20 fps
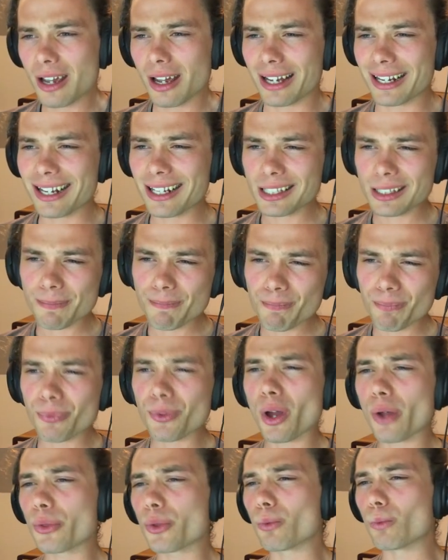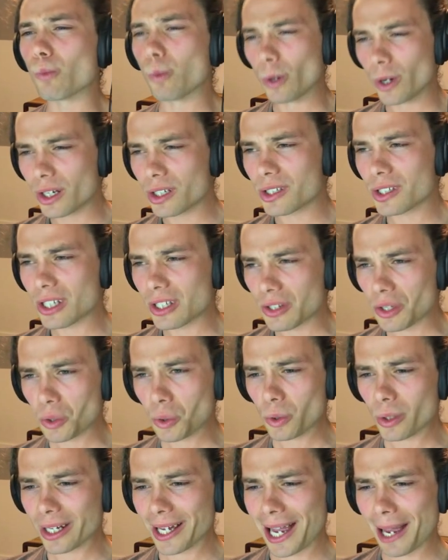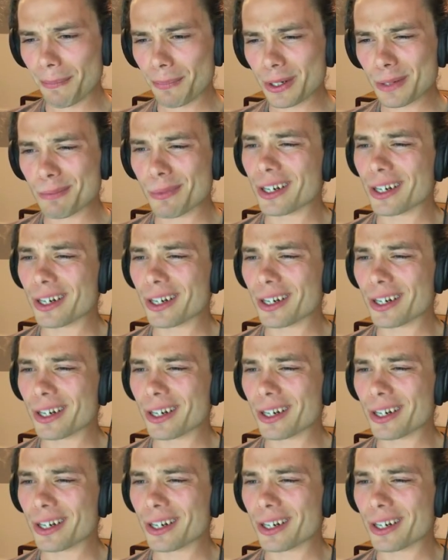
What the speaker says: I guess, not the worst thing that could have happened,